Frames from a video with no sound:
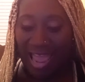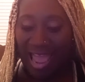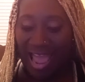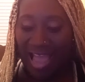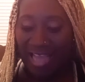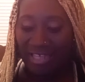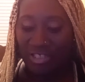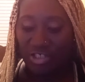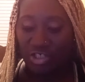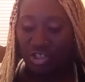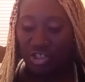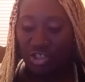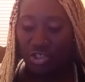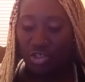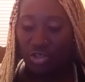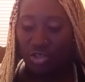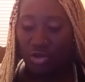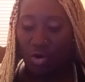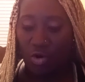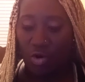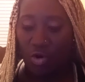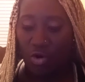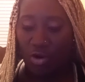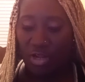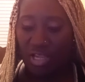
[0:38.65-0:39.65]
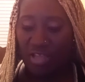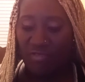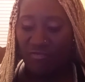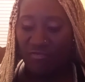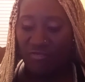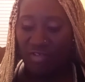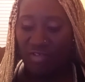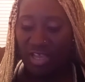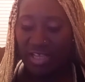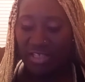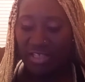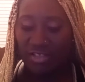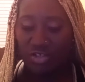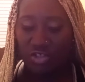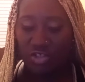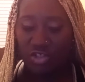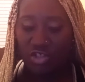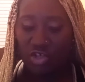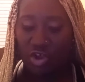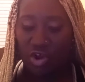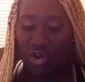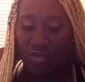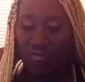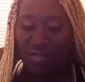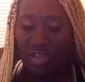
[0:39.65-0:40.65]
action or event
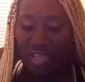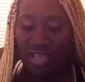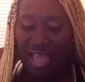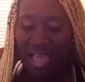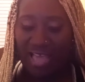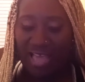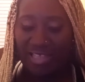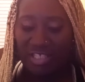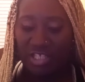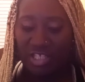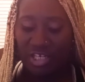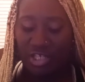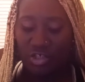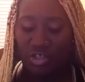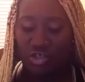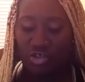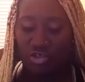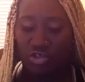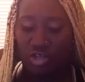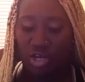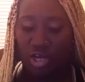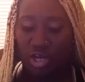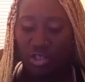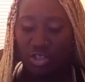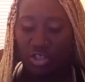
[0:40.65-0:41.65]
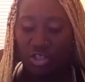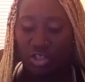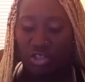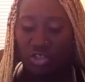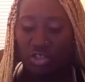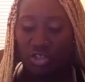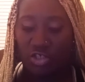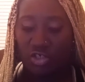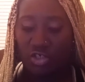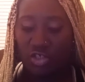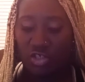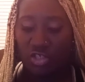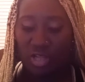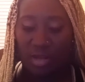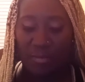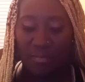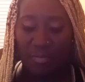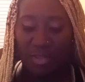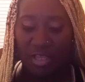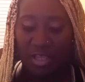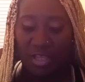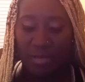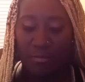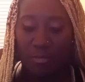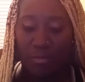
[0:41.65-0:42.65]
serving as an introduction to
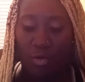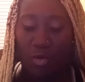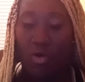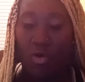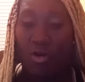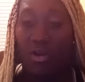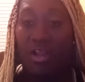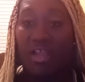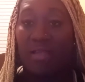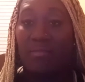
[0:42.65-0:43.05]
something more